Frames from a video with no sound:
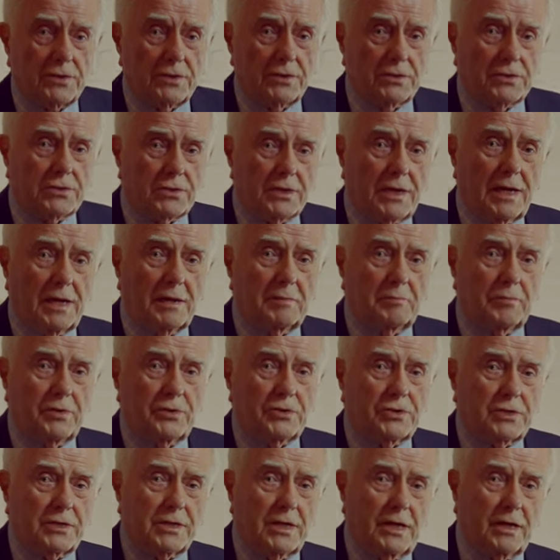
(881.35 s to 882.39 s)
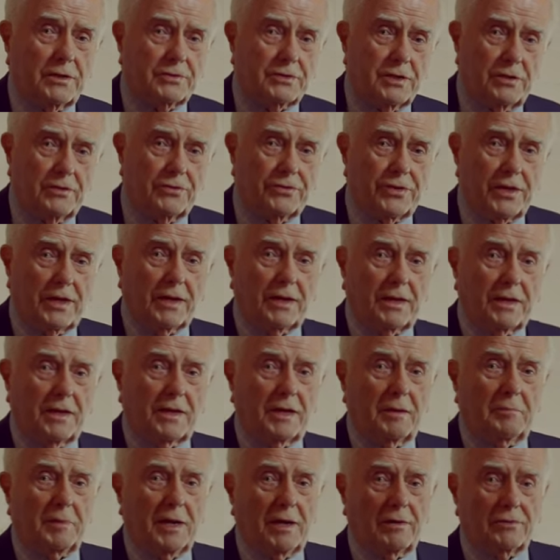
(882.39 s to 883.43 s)
it's time we started thinking
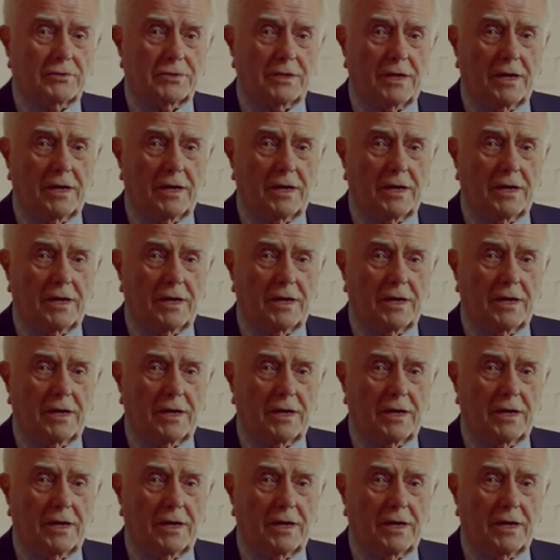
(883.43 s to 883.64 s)
about